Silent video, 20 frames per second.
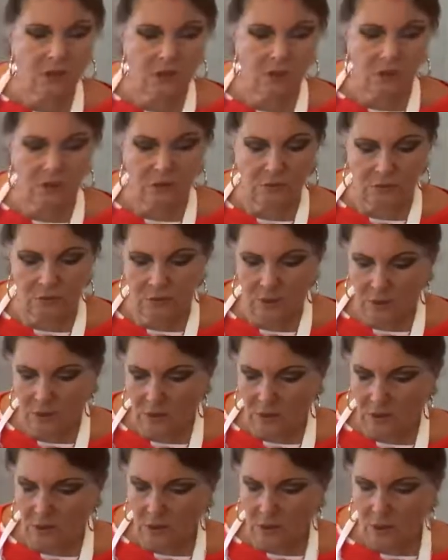going to
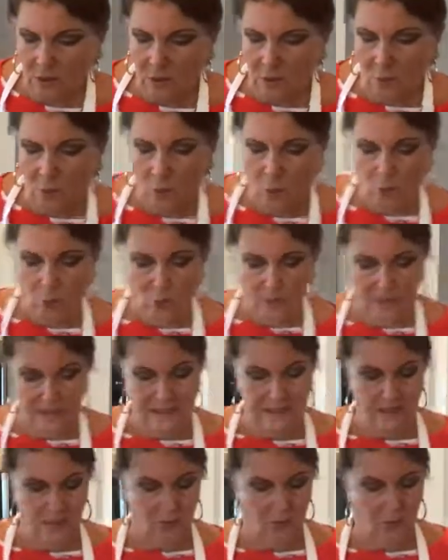
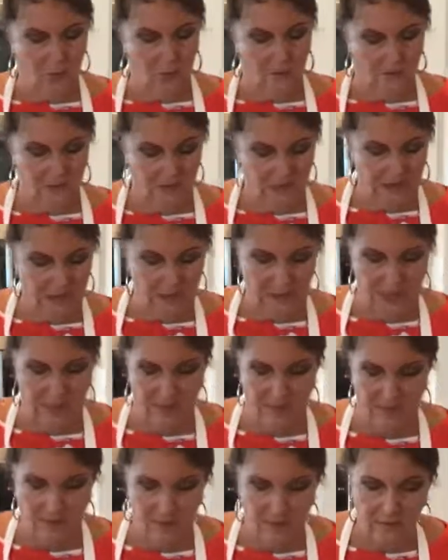whisk all of this
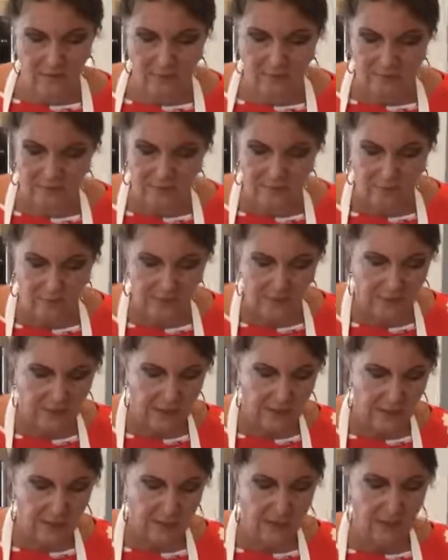together.
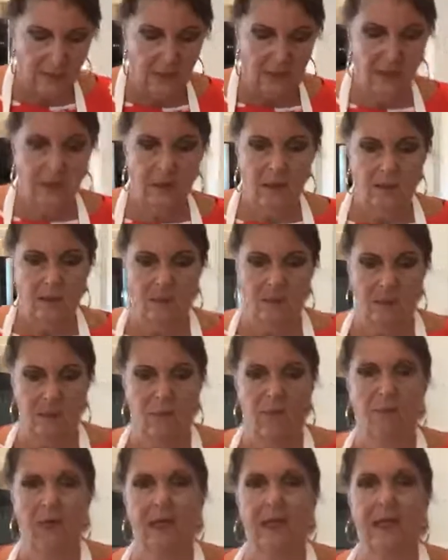
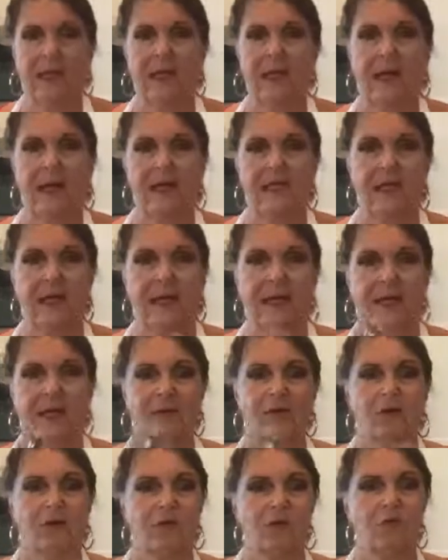Make a really nice,
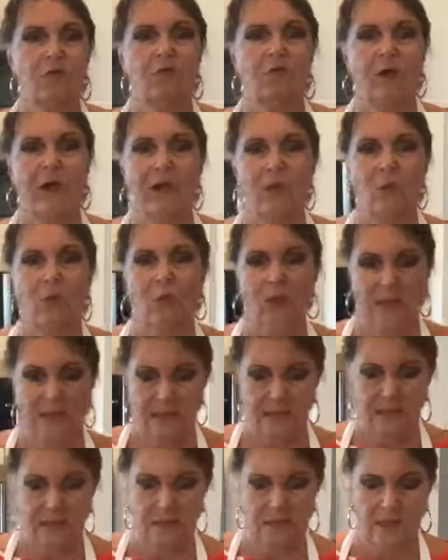and I've got this great
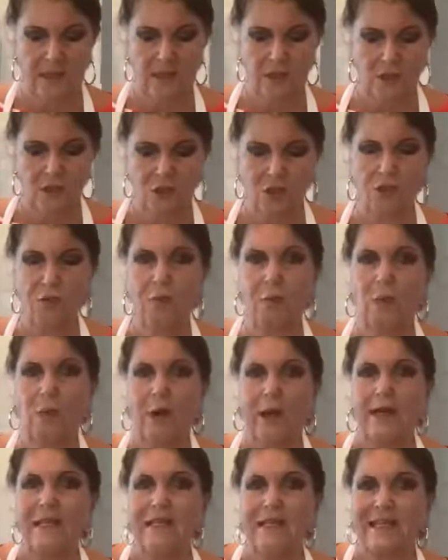whisk, and you just
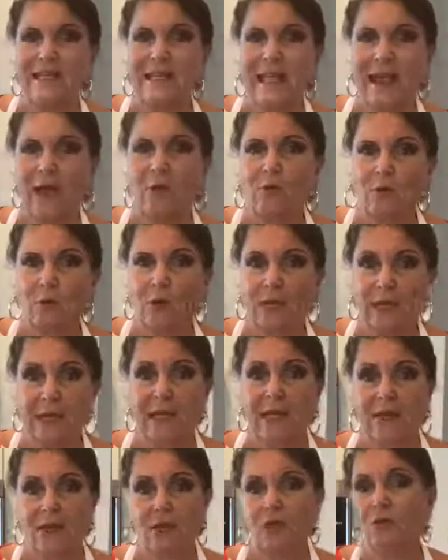press down on it.
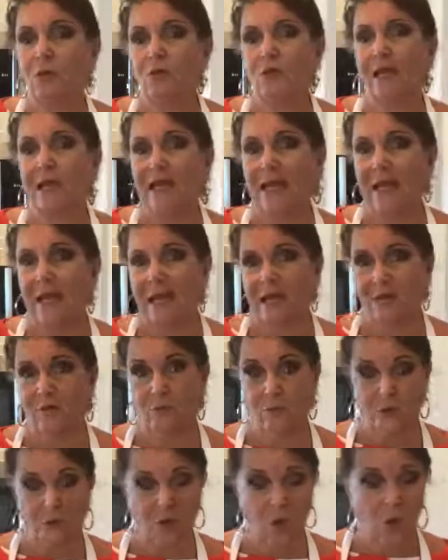Now you can use any kind
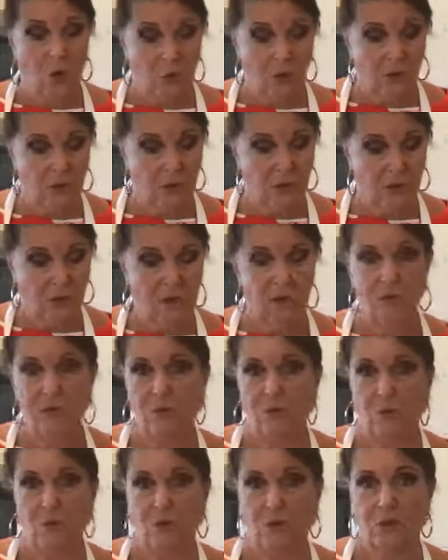of whisk, or you can
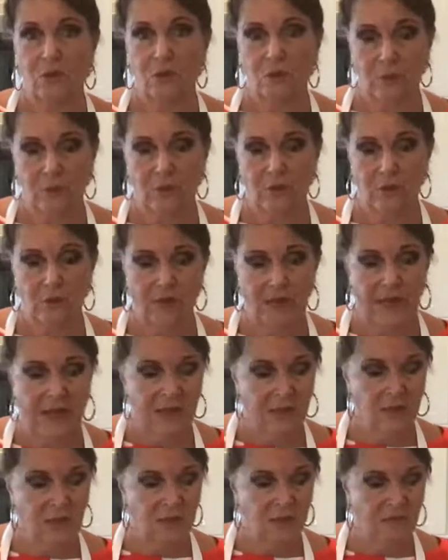use a wooden spoon.
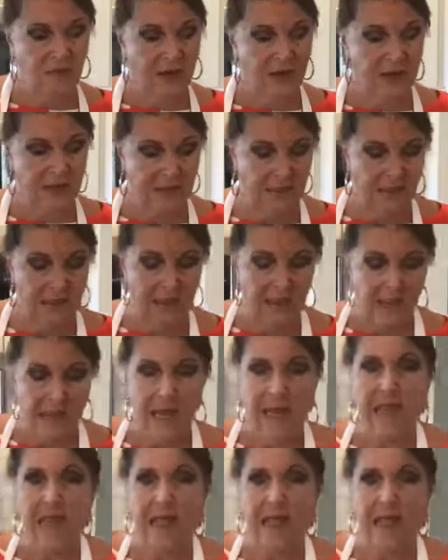I just find it